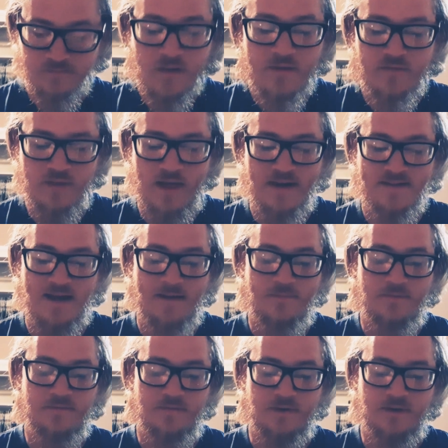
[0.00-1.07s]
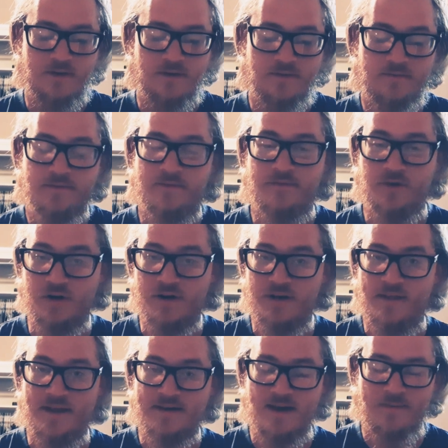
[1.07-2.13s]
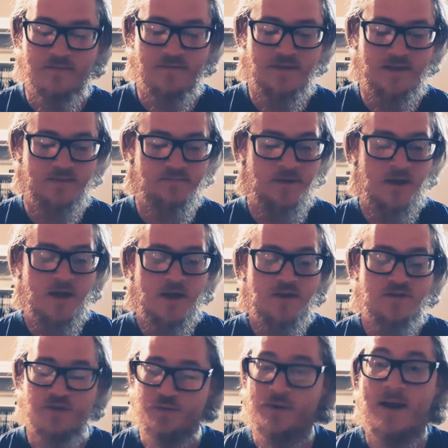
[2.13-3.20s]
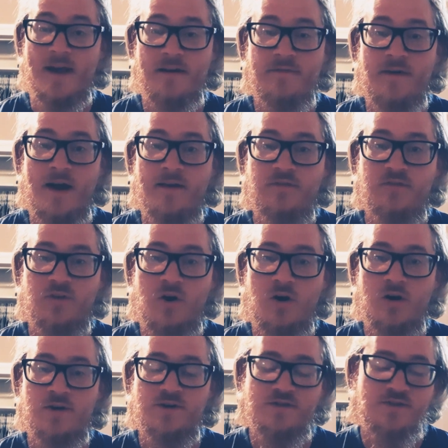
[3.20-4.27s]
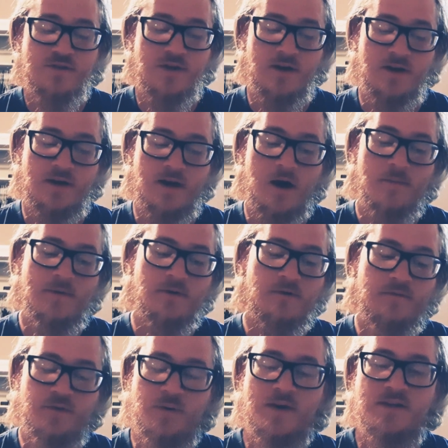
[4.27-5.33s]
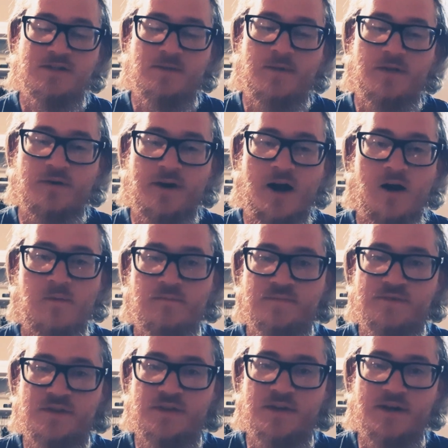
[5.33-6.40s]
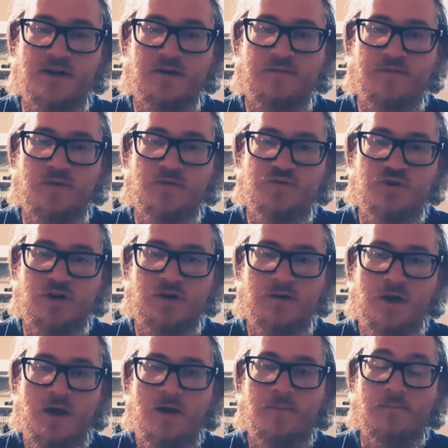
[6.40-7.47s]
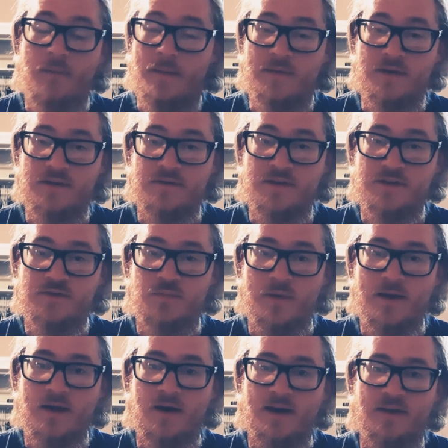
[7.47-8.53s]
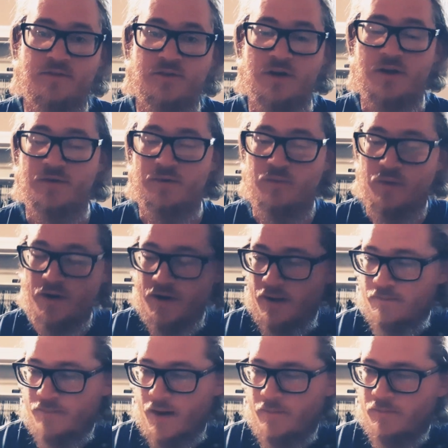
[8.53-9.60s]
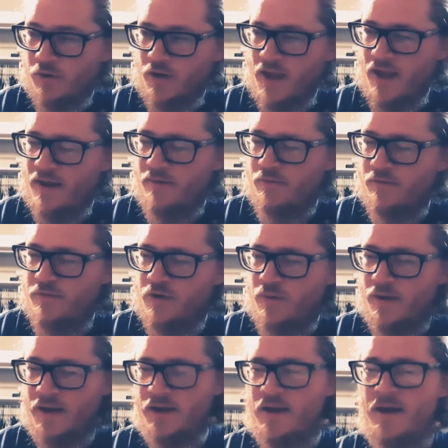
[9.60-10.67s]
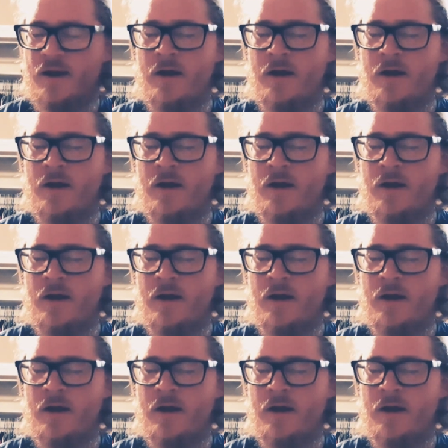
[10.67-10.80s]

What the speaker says: for that type of if you're into that type of thing. So 3 out of 5 stars. I'll be reviewing some other albums in the near future. Maybe this week I'll get to another one. I'm looking at reviewing